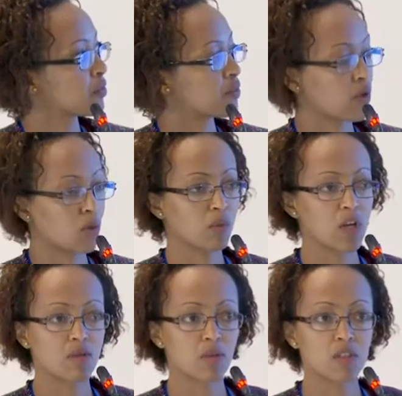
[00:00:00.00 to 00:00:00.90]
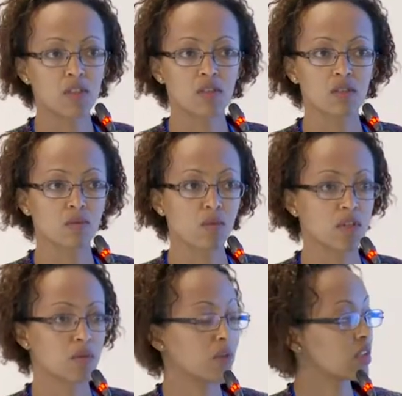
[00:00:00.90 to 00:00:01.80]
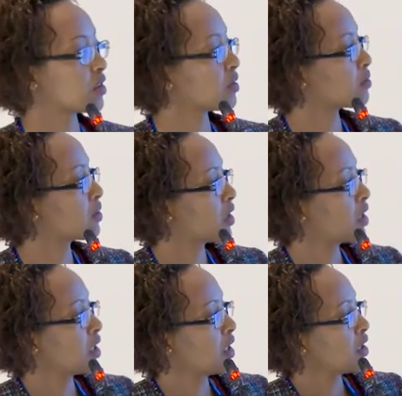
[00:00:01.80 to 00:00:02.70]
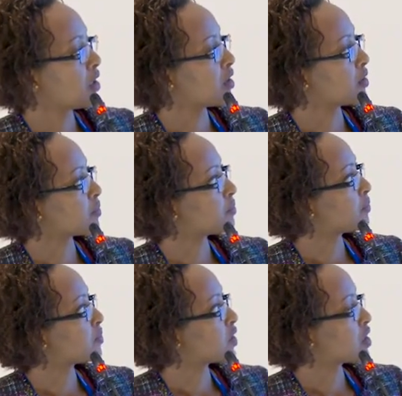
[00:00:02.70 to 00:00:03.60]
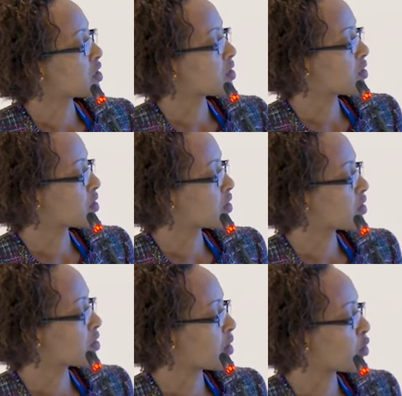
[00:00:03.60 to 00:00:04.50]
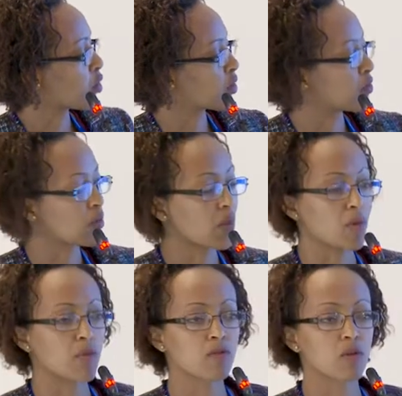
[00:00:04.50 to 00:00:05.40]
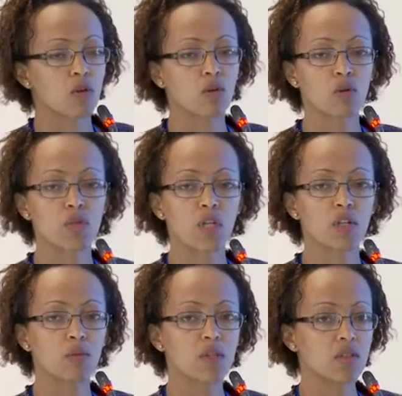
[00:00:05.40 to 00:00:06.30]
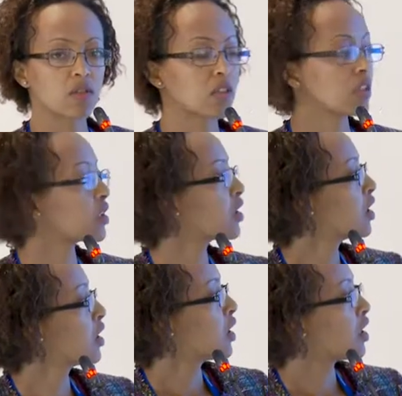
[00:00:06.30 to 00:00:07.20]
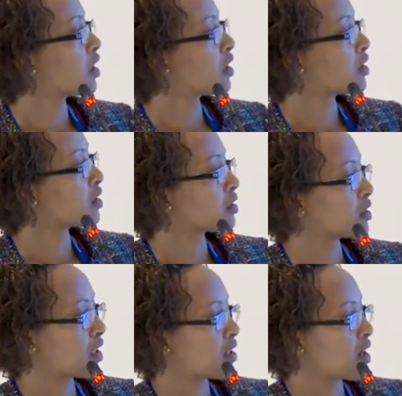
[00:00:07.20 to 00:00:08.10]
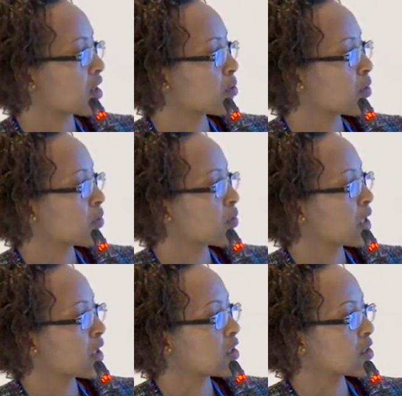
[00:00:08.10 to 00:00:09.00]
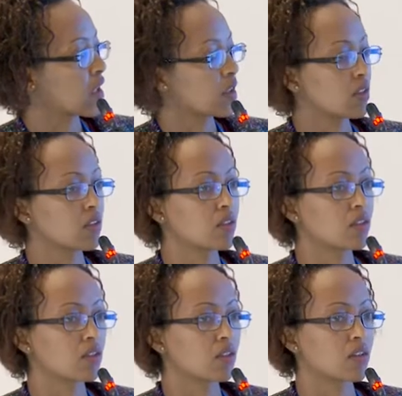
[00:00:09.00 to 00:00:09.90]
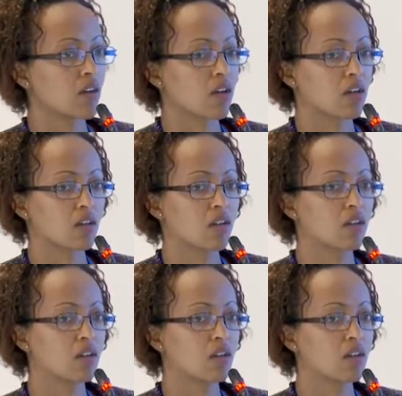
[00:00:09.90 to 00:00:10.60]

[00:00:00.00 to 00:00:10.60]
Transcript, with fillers: from government's perspective. This is some quote from IMF work on gender budgeting. The dark blue and the slightly darker